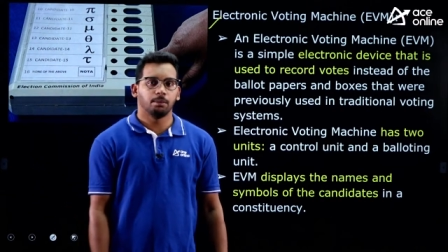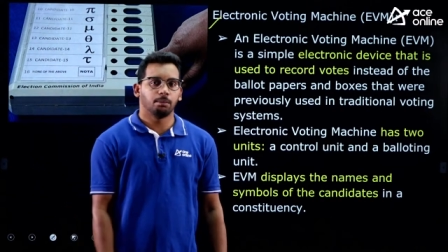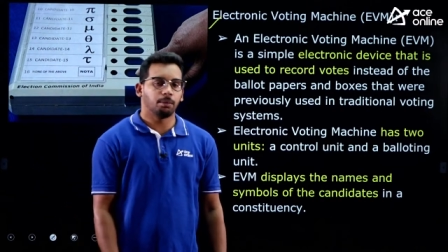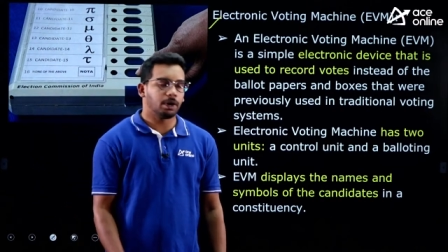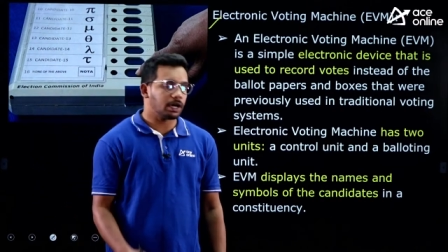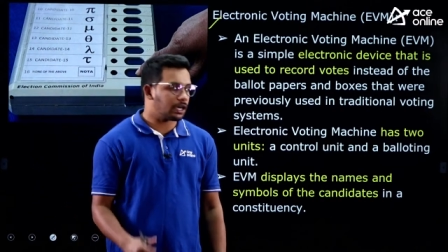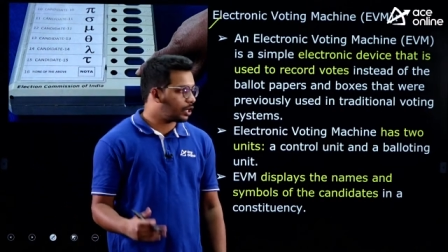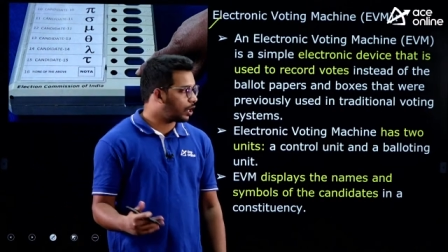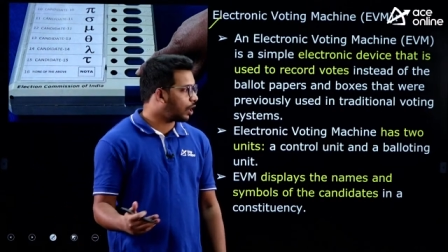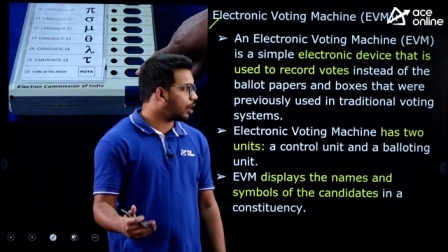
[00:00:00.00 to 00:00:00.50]

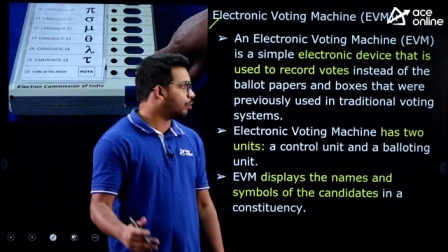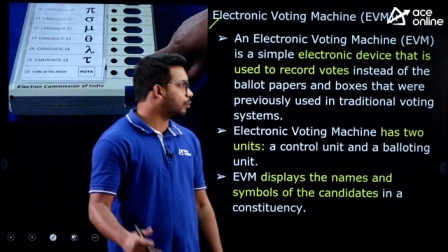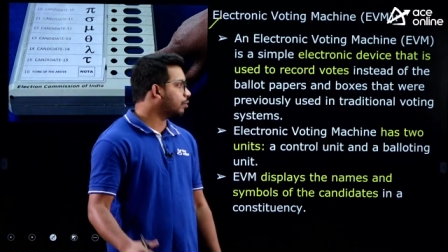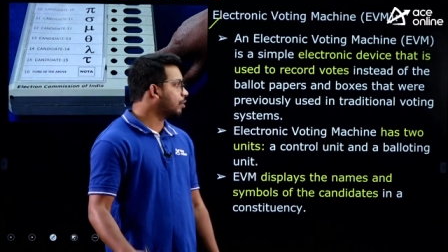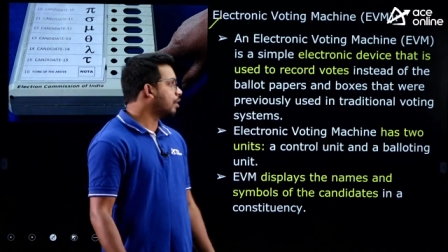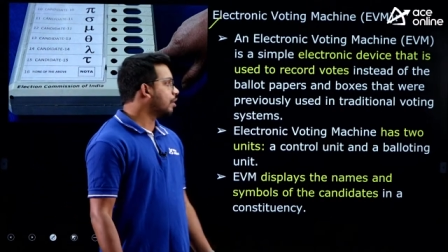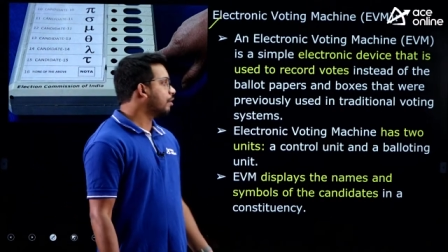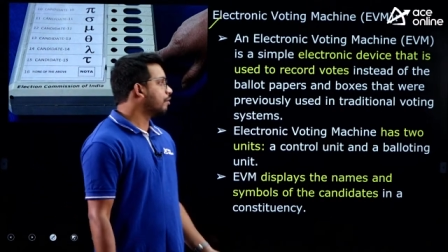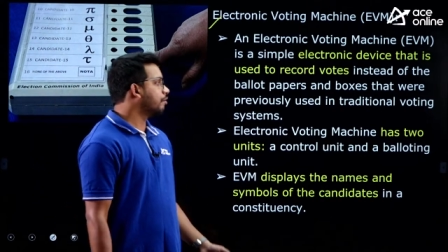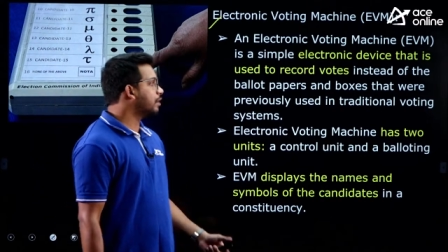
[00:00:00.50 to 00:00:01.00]
But now,
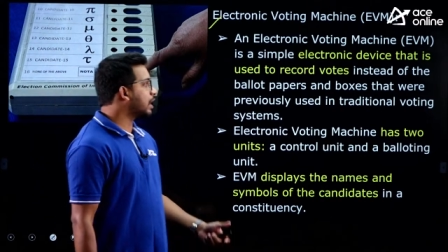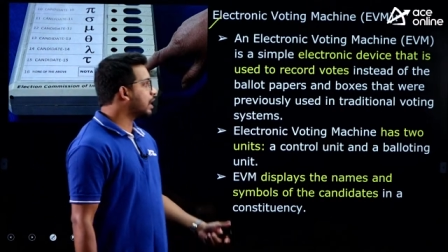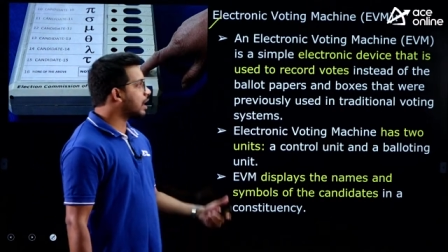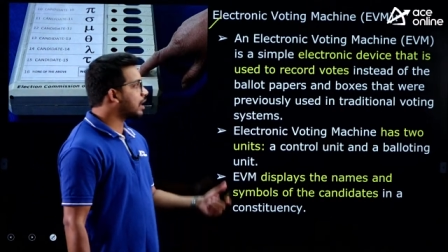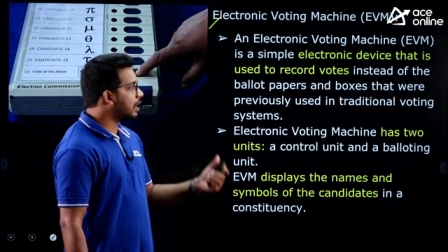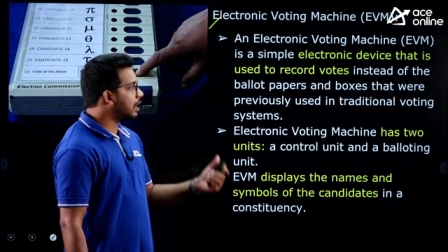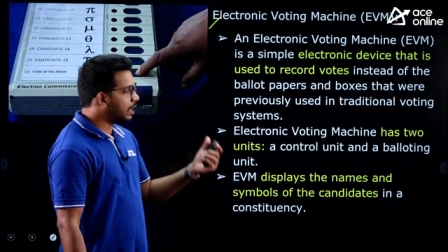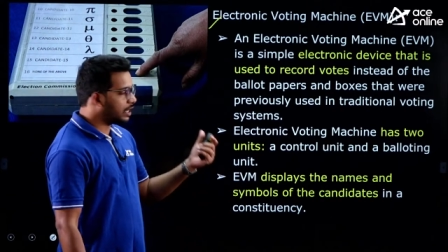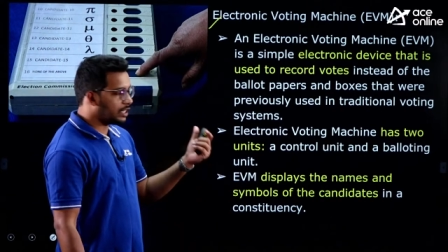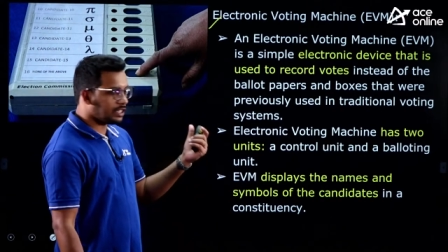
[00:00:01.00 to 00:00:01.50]
we
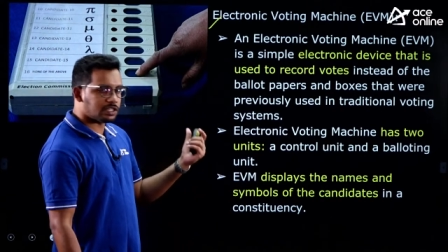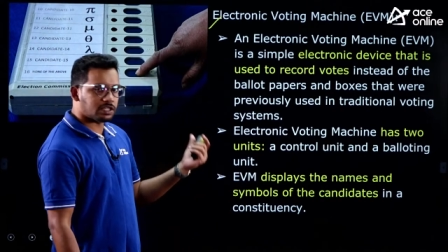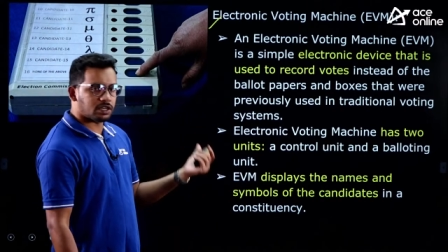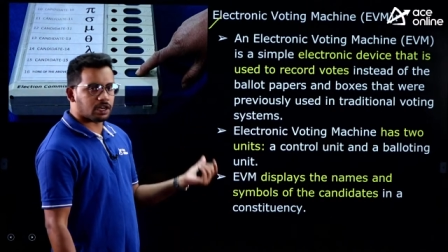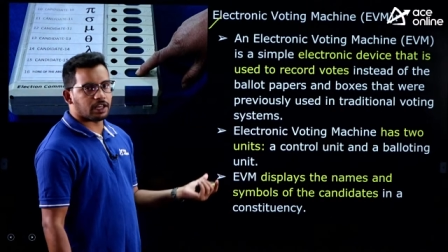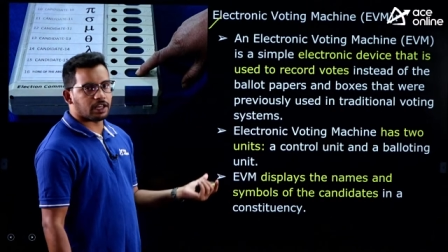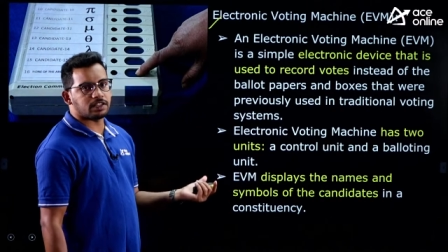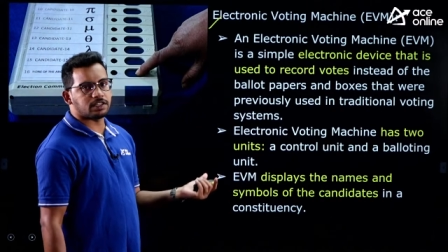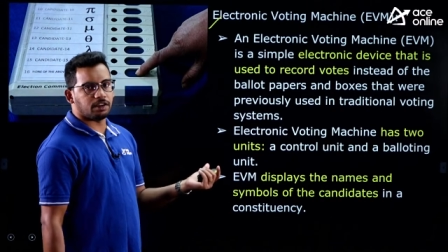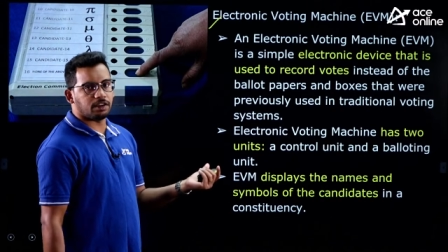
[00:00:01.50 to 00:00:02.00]
are
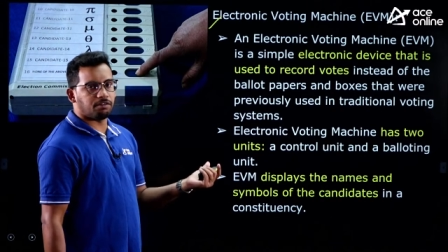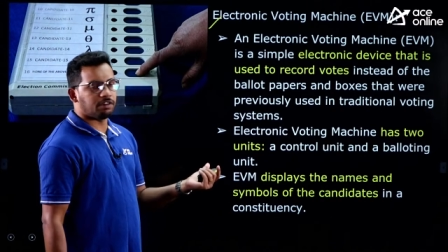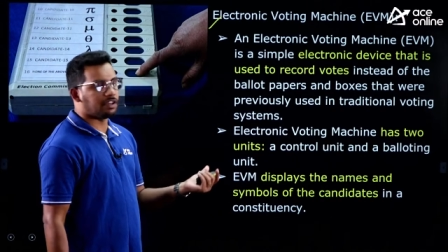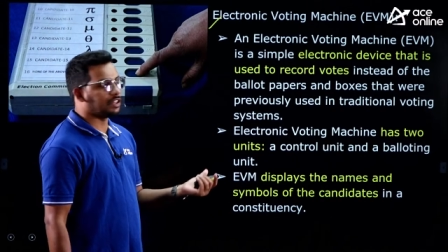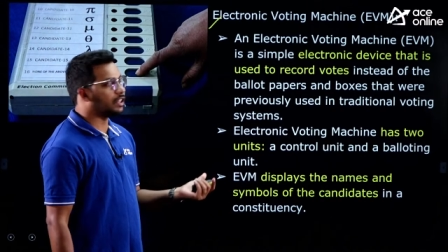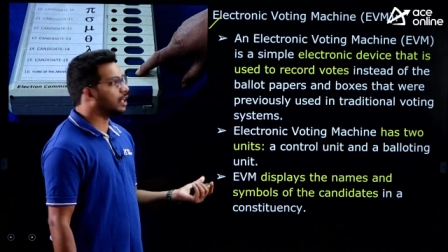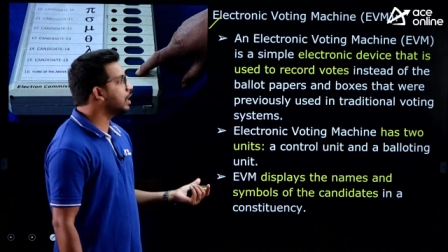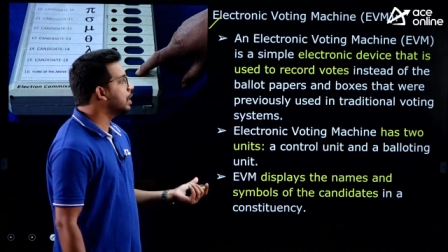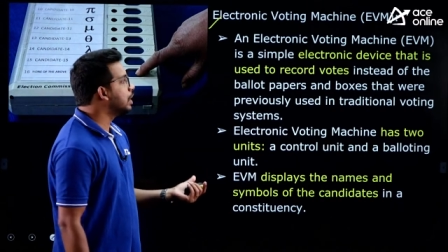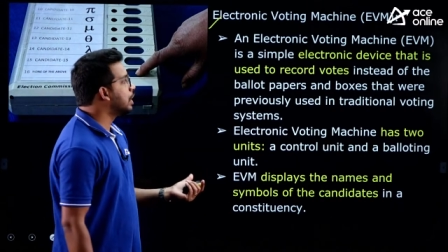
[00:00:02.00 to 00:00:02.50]
digitalized
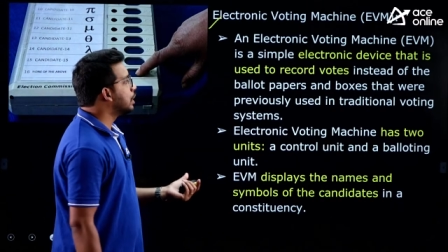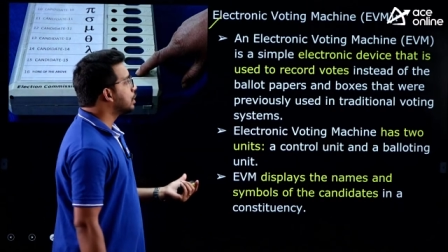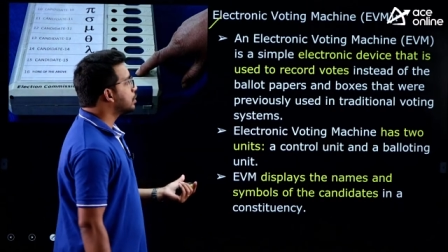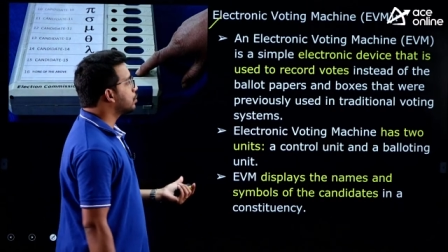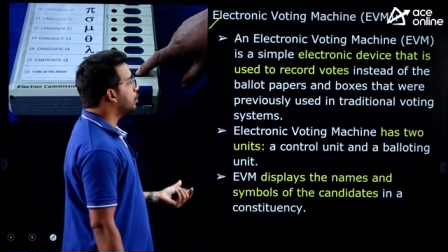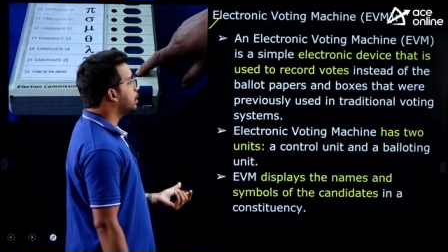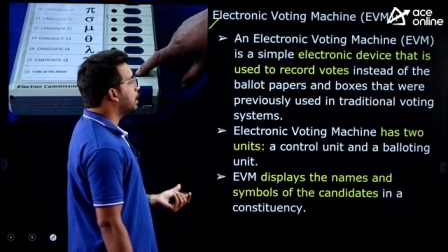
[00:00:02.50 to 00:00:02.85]
everything. So,